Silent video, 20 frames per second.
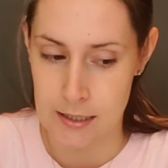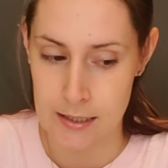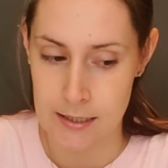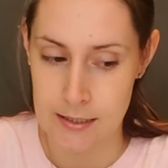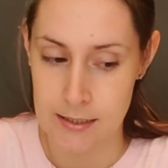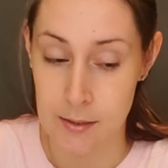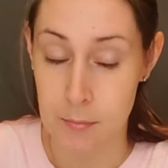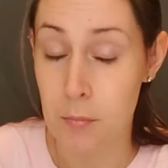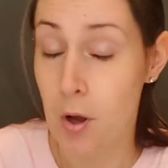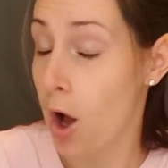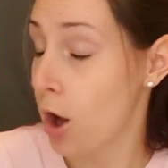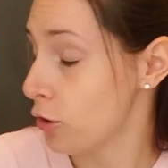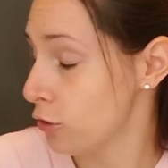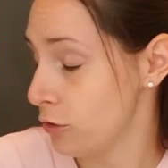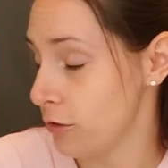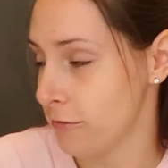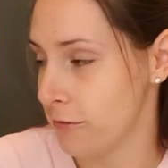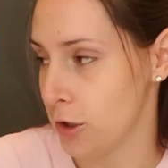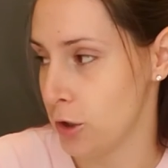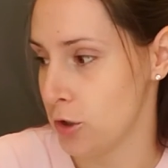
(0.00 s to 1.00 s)
some
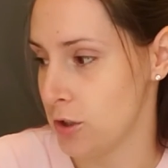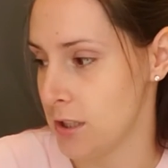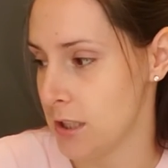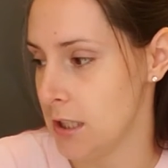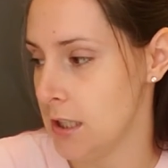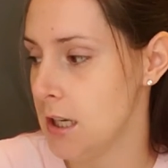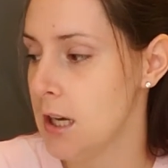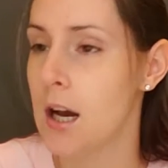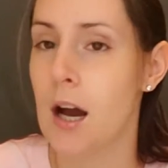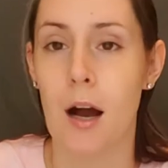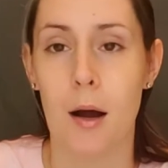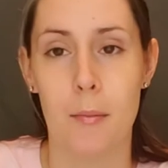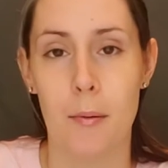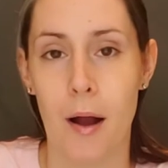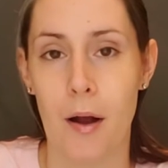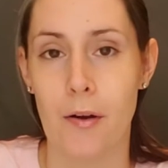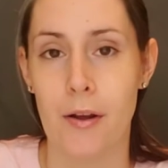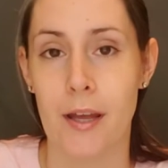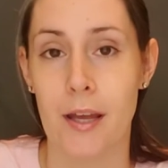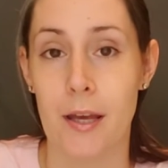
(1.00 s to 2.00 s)
controversy
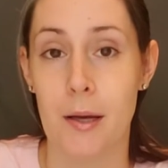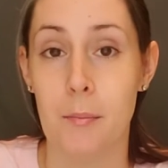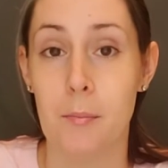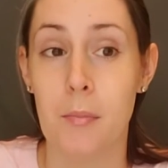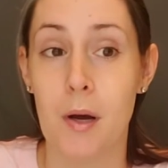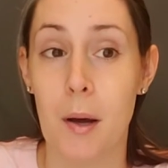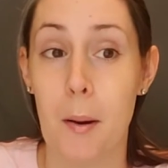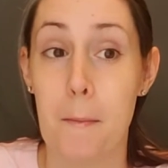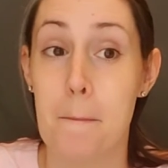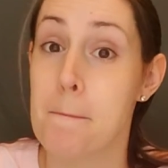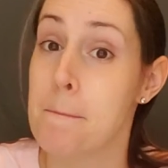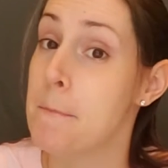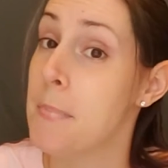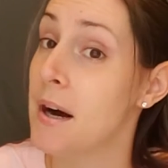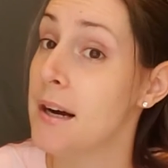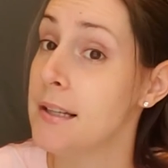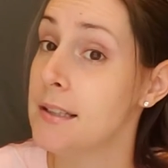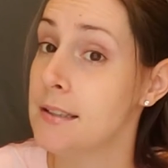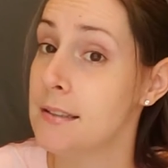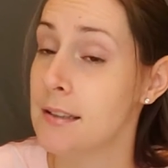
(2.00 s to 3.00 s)
about him,
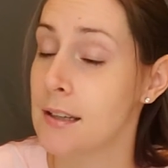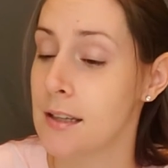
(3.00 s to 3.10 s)
but